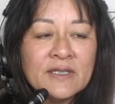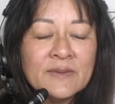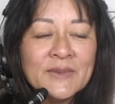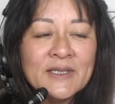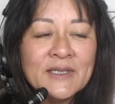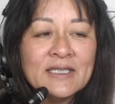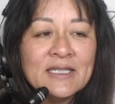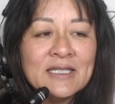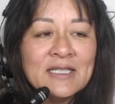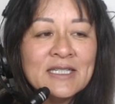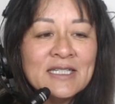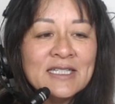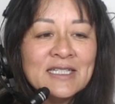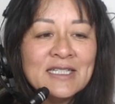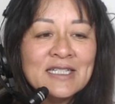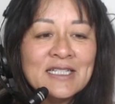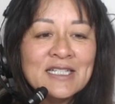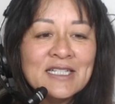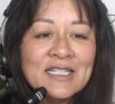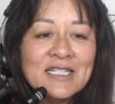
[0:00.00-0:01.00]
I mean,
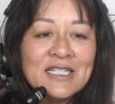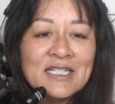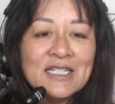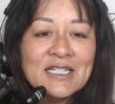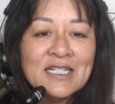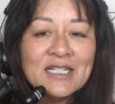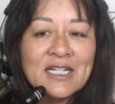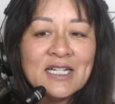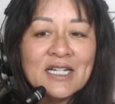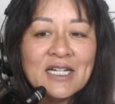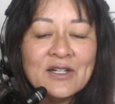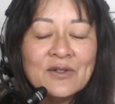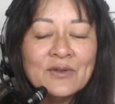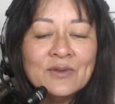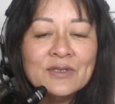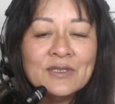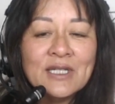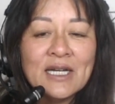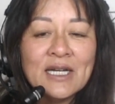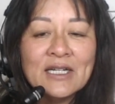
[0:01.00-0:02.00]

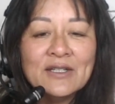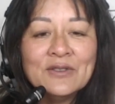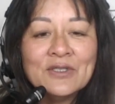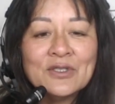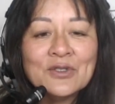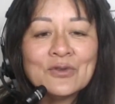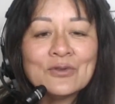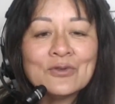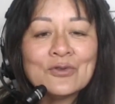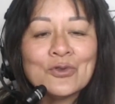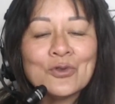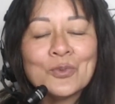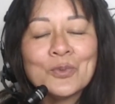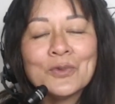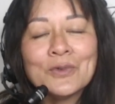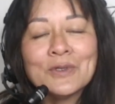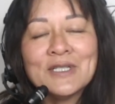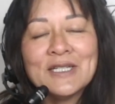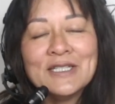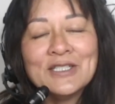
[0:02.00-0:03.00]
how how does your
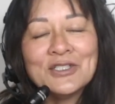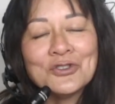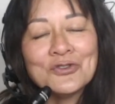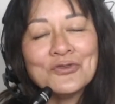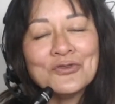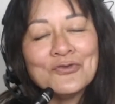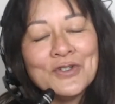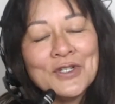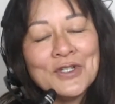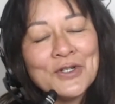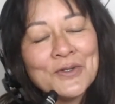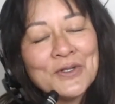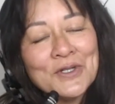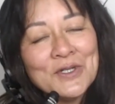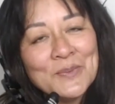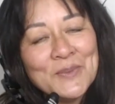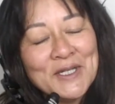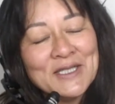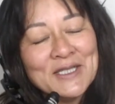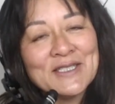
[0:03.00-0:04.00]
interpretation vary
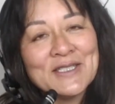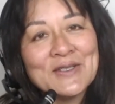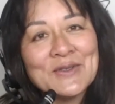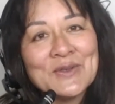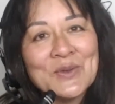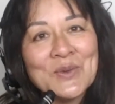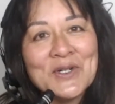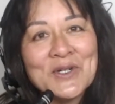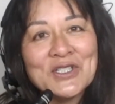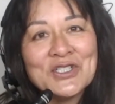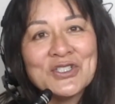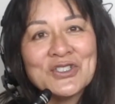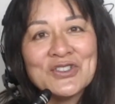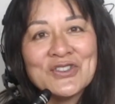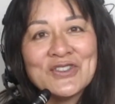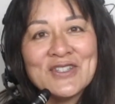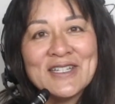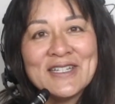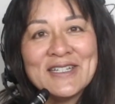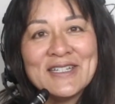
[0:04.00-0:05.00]
based on the
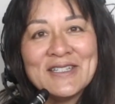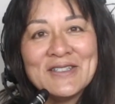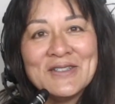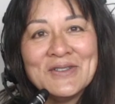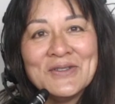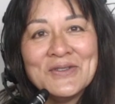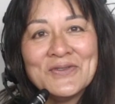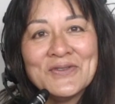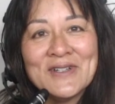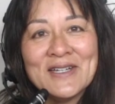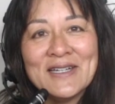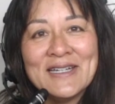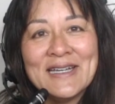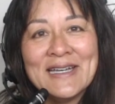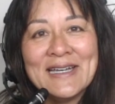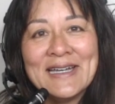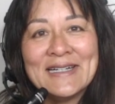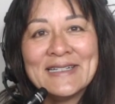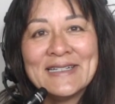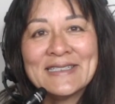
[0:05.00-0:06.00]
question that you've
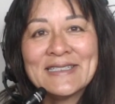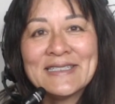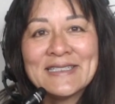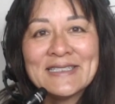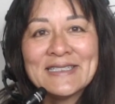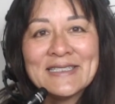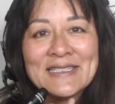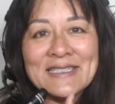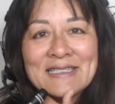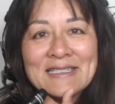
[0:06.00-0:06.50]
asked?